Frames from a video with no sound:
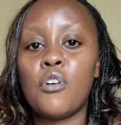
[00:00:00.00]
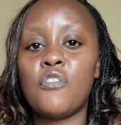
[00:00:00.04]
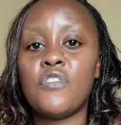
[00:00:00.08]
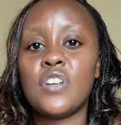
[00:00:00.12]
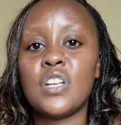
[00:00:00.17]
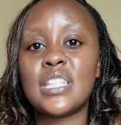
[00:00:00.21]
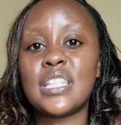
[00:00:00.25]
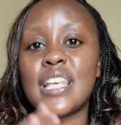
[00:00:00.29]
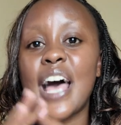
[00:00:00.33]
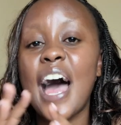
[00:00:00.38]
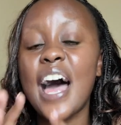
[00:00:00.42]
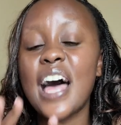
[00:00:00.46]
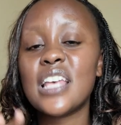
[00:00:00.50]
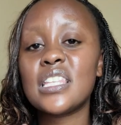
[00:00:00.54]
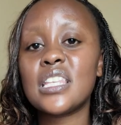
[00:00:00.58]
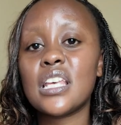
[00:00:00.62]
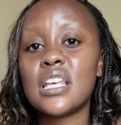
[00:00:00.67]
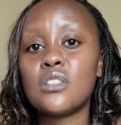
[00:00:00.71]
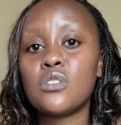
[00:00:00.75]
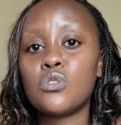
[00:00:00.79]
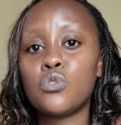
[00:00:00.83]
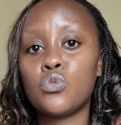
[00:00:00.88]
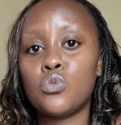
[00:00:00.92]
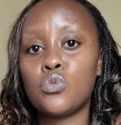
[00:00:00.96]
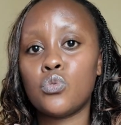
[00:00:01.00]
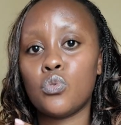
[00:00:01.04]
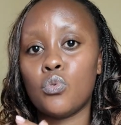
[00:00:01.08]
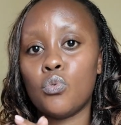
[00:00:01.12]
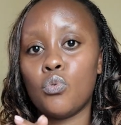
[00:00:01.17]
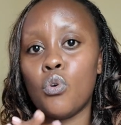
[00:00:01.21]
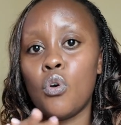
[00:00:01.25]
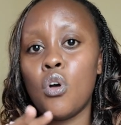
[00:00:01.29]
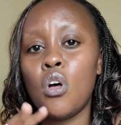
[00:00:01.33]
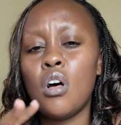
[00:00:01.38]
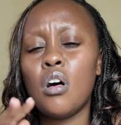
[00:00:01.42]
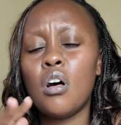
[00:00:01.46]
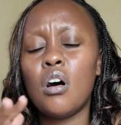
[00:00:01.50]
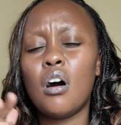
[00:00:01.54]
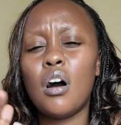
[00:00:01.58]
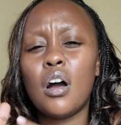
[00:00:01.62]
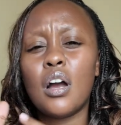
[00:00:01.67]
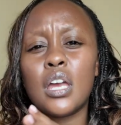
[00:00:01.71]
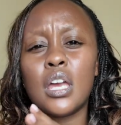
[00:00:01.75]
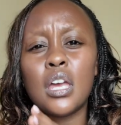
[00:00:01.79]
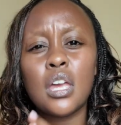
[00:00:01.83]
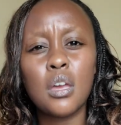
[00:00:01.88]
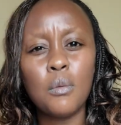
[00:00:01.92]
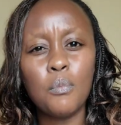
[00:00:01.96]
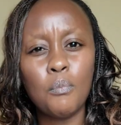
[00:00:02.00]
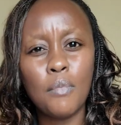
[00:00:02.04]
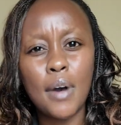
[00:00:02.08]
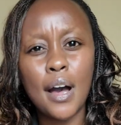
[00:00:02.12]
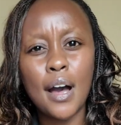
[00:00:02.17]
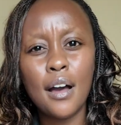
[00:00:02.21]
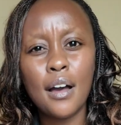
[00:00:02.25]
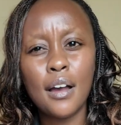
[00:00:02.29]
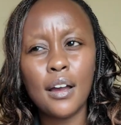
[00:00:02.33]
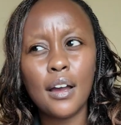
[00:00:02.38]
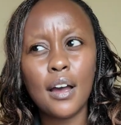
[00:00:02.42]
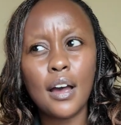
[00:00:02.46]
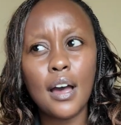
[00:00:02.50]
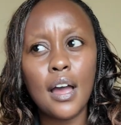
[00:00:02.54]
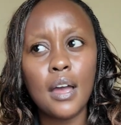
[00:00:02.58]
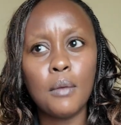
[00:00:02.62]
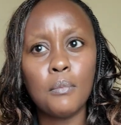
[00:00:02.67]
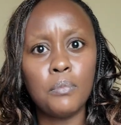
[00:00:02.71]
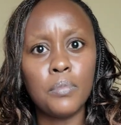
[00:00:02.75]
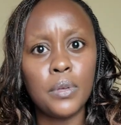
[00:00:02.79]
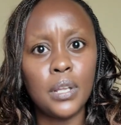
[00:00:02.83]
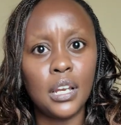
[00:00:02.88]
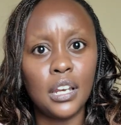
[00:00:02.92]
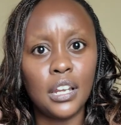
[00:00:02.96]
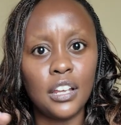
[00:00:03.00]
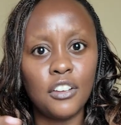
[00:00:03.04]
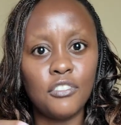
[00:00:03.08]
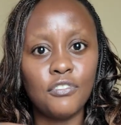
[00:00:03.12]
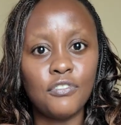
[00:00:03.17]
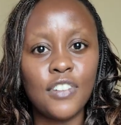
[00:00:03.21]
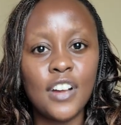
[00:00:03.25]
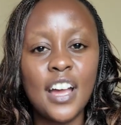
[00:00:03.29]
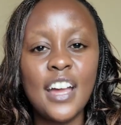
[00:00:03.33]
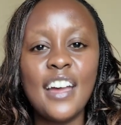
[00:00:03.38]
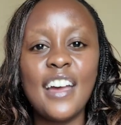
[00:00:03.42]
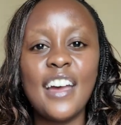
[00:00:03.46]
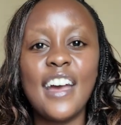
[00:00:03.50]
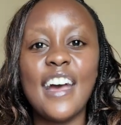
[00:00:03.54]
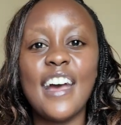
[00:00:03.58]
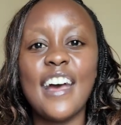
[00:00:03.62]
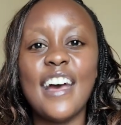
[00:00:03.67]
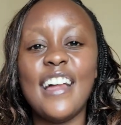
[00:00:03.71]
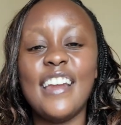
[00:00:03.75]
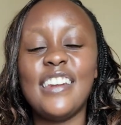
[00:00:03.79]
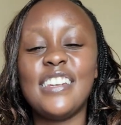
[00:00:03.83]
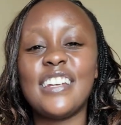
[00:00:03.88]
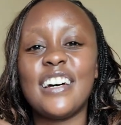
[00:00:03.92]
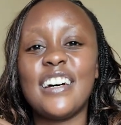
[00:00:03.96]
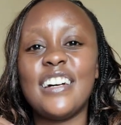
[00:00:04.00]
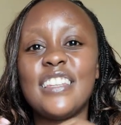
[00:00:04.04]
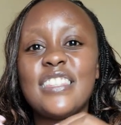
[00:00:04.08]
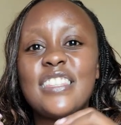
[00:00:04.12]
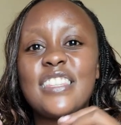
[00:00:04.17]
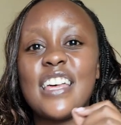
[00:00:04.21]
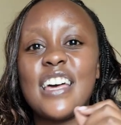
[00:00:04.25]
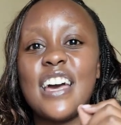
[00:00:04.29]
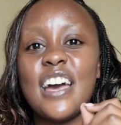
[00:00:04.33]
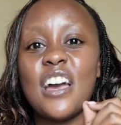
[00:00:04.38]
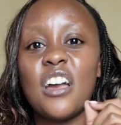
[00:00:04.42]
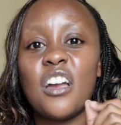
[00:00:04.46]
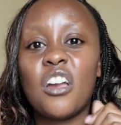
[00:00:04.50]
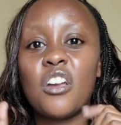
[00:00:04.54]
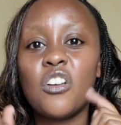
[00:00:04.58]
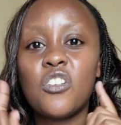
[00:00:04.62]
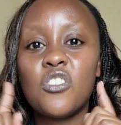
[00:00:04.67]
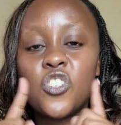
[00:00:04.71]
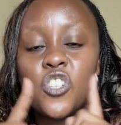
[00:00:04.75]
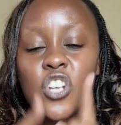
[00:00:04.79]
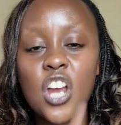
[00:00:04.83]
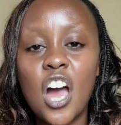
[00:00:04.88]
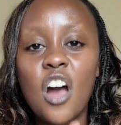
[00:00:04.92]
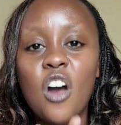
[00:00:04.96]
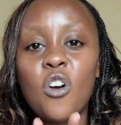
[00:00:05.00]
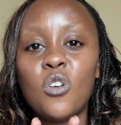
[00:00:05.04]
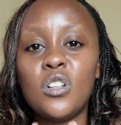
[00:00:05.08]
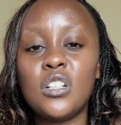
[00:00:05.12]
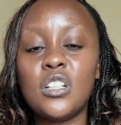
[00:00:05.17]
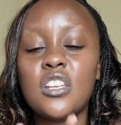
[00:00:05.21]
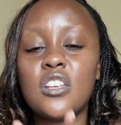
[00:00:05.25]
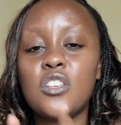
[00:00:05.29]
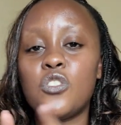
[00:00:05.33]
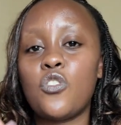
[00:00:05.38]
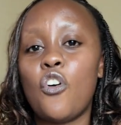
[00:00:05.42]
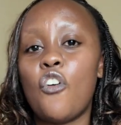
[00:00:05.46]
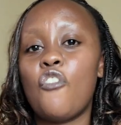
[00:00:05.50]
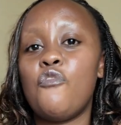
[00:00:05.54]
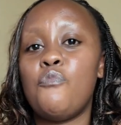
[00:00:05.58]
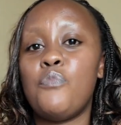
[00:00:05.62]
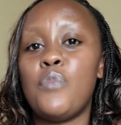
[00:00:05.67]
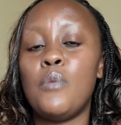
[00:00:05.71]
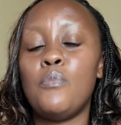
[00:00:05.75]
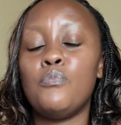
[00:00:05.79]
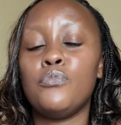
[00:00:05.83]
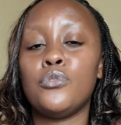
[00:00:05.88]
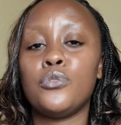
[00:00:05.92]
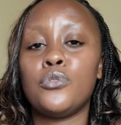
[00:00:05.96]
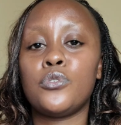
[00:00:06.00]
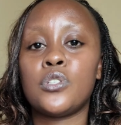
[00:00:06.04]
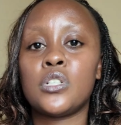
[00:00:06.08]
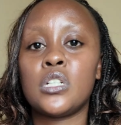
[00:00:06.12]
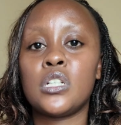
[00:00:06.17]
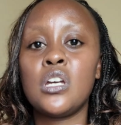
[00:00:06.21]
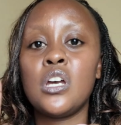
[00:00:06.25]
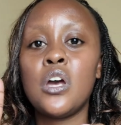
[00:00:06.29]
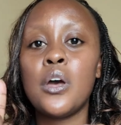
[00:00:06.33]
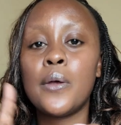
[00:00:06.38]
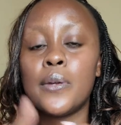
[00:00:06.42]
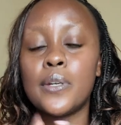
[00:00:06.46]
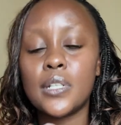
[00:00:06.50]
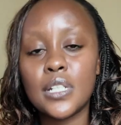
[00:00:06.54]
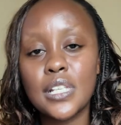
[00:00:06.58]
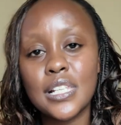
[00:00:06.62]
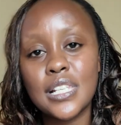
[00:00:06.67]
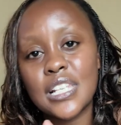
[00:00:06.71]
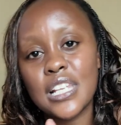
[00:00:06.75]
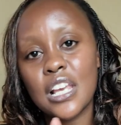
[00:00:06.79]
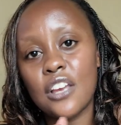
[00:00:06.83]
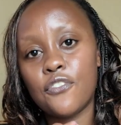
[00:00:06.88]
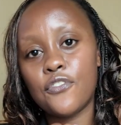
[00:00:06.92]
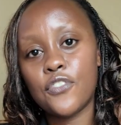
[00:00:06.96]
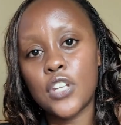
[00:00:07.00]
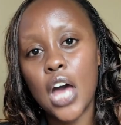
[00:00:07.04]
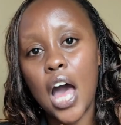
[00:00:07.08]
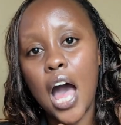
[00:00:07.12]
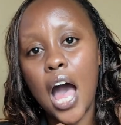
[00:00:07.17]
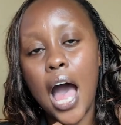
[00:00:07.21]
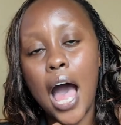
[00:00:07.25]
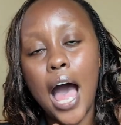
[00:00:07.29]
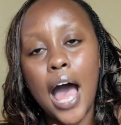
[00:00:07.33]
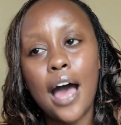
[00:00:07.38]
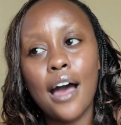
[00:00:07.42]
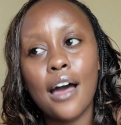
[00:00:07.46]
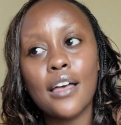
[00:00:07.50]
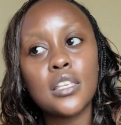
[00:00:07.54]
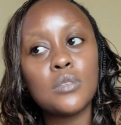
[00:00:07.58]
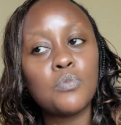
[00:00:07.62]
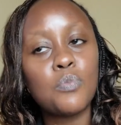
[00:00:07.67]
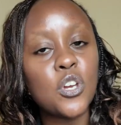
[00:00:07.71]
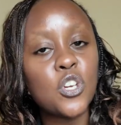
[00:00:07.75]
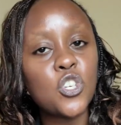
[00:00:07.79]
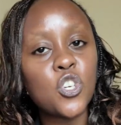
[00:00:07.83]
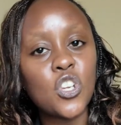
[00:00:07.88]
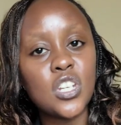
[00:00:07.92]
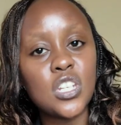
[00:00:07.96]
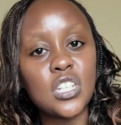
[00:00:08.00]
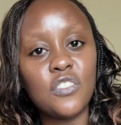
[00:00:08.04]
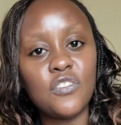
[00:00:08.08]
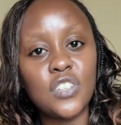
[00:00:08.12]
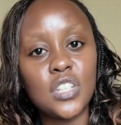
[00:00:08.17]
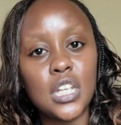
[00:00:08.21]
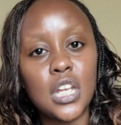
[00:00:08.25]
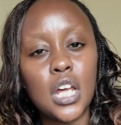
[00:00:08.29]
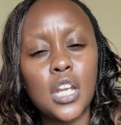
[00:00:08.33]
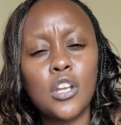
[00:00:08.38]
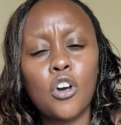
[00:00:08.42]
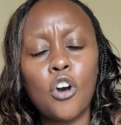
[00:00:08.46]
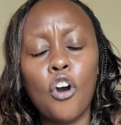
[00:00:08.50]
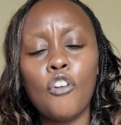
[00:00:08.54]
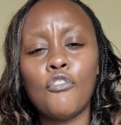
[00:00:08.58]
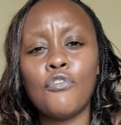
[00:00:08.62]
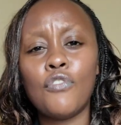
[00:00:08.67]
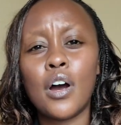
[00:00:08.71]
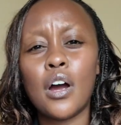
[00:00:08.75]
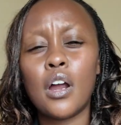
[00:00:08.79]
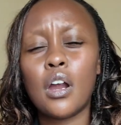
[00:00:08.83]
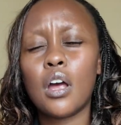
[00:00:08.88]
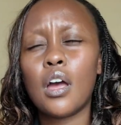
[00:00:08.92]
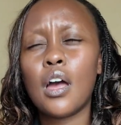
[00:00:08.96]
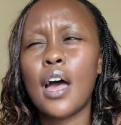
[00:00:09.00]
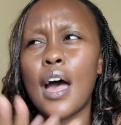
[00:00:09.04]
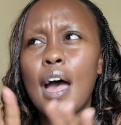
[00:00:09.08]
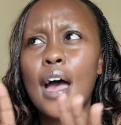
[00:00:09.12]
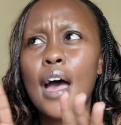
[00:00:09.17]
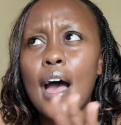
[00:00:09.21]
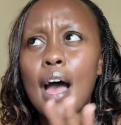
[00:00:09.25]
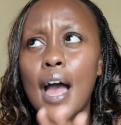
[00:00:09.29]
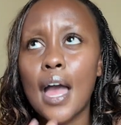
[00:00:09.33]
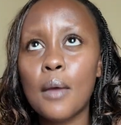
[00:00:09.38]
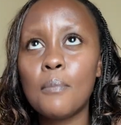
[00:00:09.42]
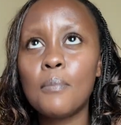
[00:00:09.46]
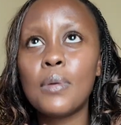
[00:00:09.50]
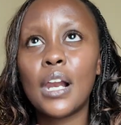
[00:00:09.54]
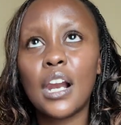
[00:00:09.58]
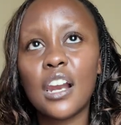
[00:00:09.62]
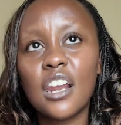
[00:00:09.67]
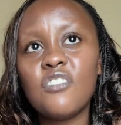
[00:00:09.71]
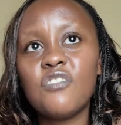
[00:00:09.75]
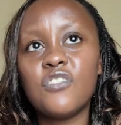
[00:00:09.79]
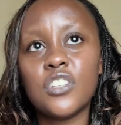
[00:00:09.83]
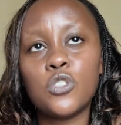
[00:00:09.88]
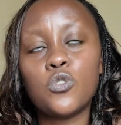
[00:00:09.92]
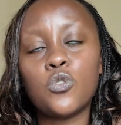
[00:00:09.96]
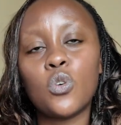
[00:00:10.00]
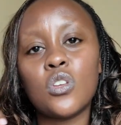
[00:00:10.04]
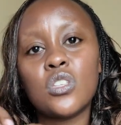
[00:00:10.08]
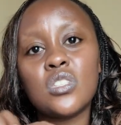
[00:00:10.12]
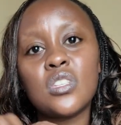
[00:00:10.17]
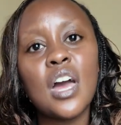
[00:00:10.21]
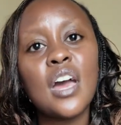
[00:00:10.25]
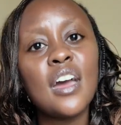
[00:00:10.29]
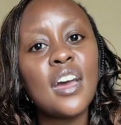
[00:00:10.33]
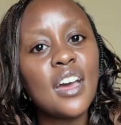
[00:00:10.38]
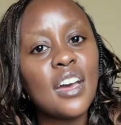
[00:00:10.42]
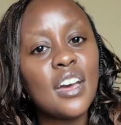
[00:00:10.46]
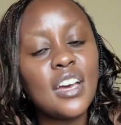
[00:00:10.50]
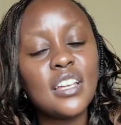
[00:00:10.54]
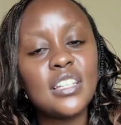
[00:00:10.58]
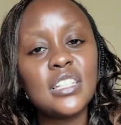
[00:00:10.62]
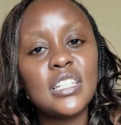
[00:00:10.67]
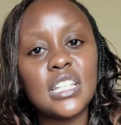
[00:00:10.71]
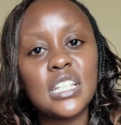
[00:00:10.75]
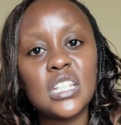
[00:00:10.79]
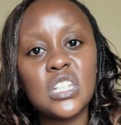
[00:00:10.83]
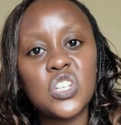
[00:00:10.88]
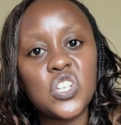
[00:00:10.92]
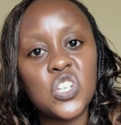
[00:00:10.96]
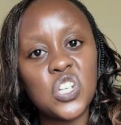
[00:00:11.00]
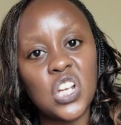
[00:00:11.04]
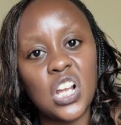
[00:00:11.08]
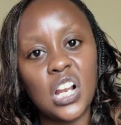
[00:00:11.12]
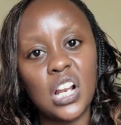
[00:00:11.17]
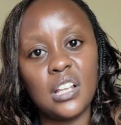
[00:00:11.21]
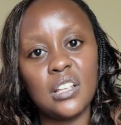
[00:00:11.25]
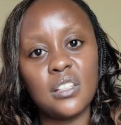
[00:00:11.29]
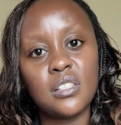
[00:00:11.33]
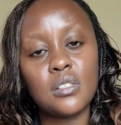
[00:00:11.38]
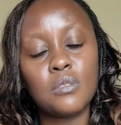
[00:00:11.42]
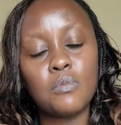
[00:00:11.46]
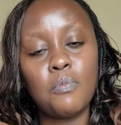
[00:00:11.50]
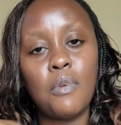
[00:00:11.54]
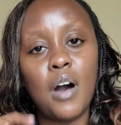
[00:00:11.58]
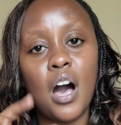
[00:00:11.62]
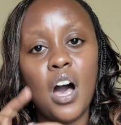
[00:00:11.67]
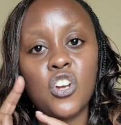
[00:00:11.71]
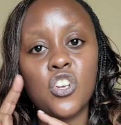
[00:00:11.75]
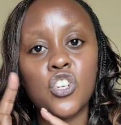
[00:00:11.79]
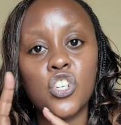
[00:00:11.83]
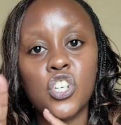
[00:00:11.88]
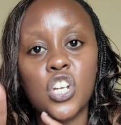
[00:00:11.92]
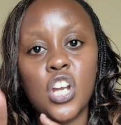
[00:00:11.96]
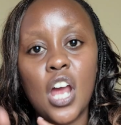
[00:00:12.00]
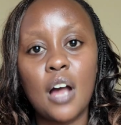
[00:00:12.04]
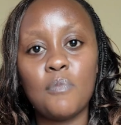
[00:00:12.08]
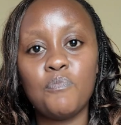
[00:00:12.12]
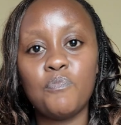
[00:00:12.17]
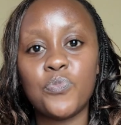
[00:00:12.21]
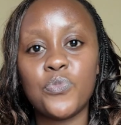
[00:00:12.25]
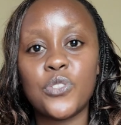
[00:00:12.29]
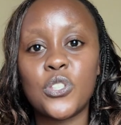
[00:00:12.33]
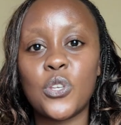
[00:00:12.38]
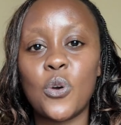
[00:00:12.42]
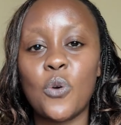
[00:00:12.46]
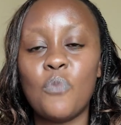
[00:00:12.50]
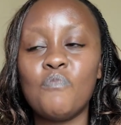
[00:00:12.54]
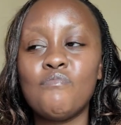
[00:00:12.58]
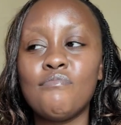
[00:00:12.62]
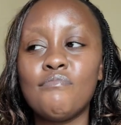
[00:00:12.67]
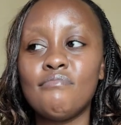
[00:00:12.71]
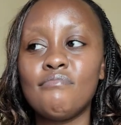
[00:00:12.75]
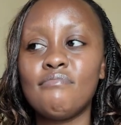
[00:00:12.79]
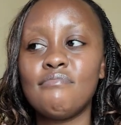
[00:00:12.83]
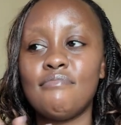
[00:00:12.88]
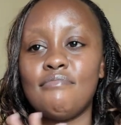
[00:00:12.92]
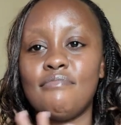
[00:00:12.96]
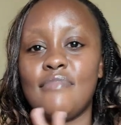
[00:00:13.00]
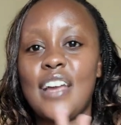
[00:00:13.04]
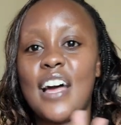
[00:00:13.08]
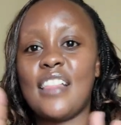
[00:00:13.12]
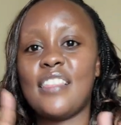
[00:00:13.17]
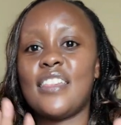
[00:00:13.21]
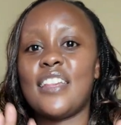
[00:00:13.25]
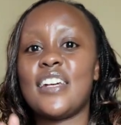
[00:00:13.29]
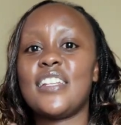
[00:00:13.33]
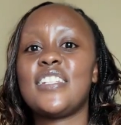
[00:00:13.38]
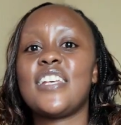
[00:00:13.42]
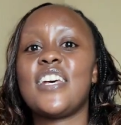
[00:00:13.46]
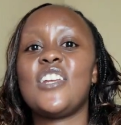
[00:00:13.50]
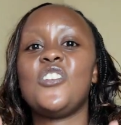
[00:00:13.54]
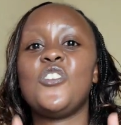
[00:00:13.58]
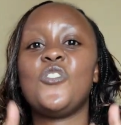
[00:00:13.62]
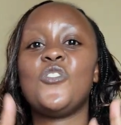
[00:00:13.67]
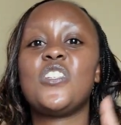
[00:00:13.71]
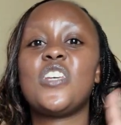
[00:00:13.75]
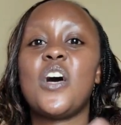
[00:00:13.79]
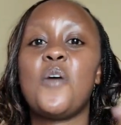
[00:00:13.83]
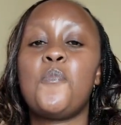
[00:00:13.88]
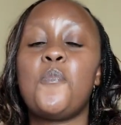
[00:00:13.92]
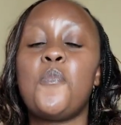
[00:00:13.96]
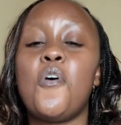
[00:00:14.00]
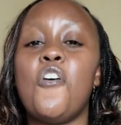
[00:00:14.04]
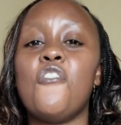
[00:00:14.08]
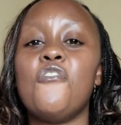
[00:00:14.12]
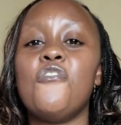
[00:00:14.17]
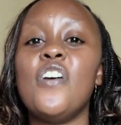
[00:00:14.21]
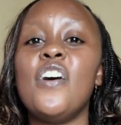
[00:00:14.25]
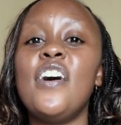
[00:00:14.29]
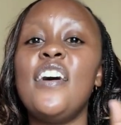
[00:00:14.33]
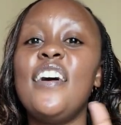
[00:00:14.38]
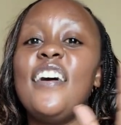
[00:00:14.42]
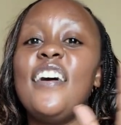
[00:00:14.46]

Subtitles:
of its assets to Hima, I believe, and the shareholders of Bamburi received a special dividend of, I believe it was 18 shillings per share. So, yeah, that's a new type of